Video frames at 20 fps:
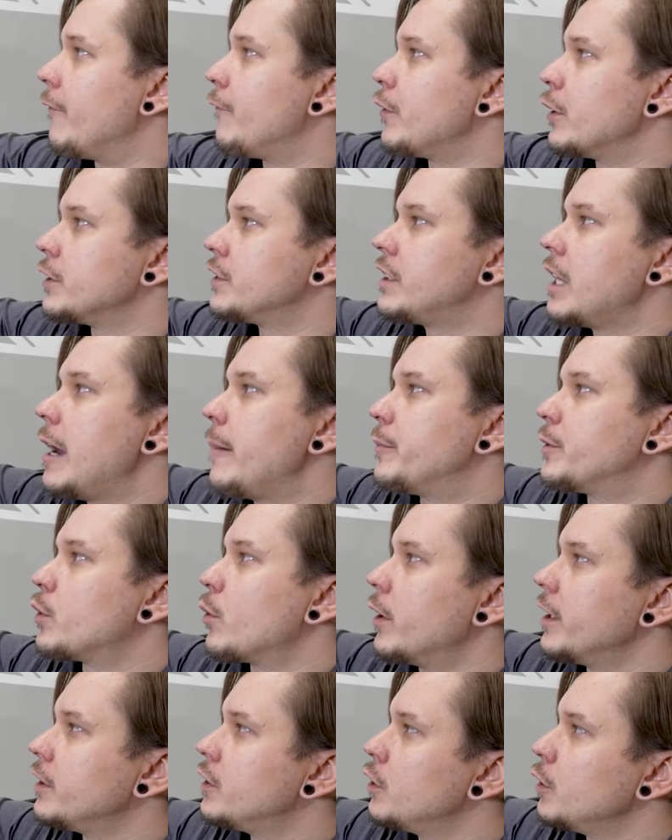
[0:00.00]
First up is
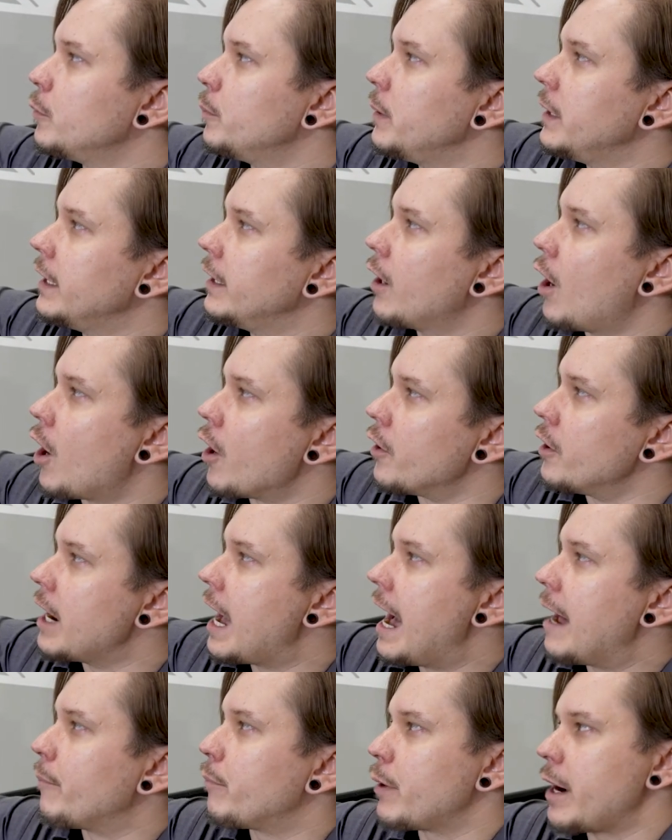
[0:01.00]
going to be our
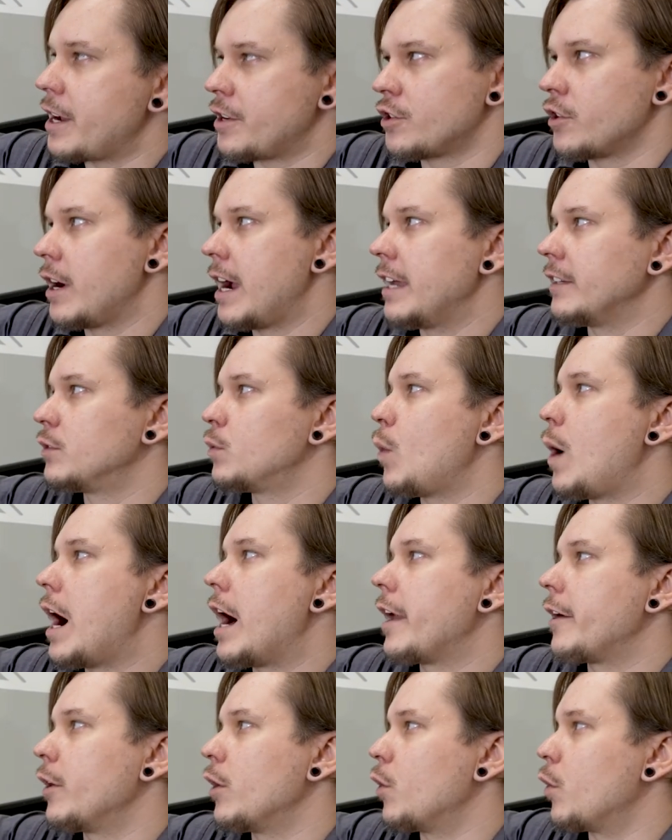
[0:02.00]
non-pressurized
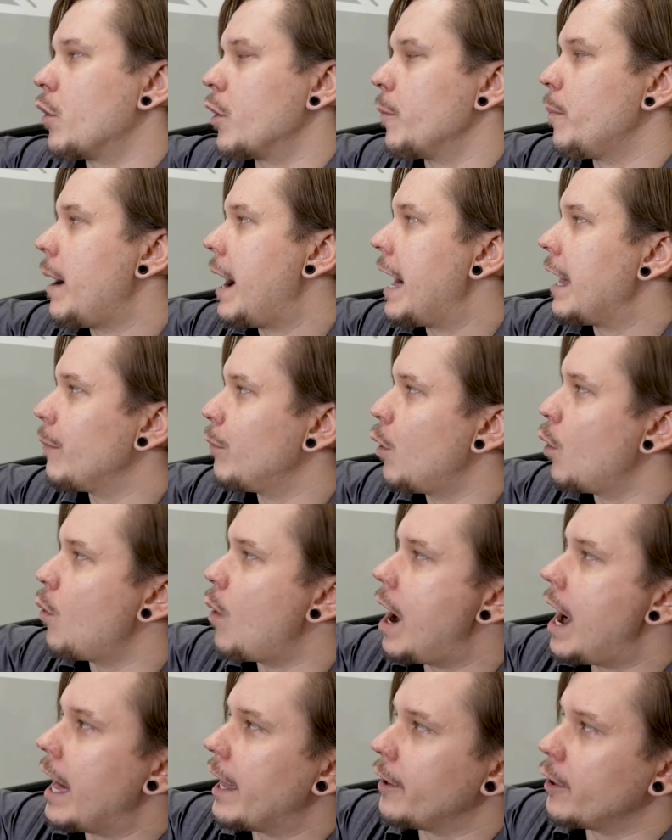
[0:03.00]
water or potable
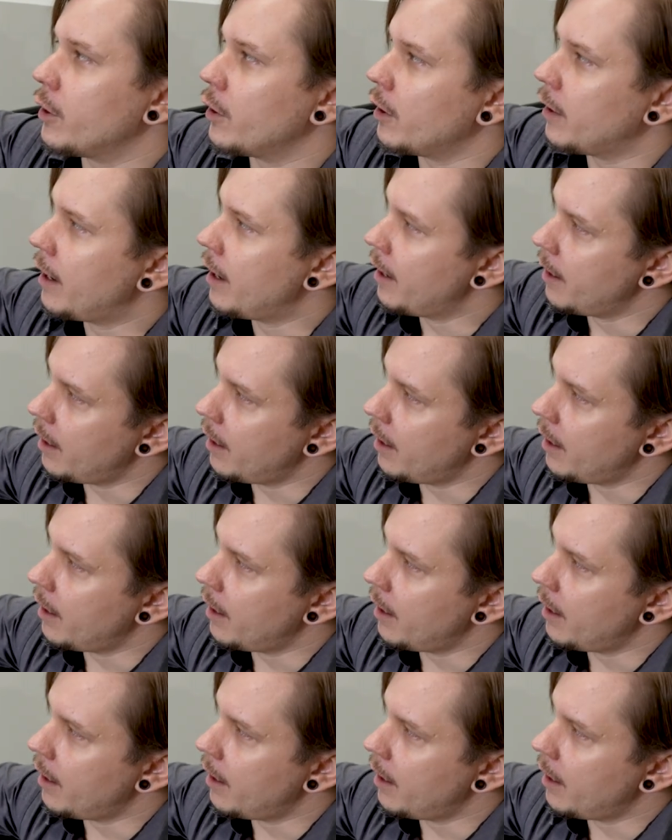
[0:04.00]
water.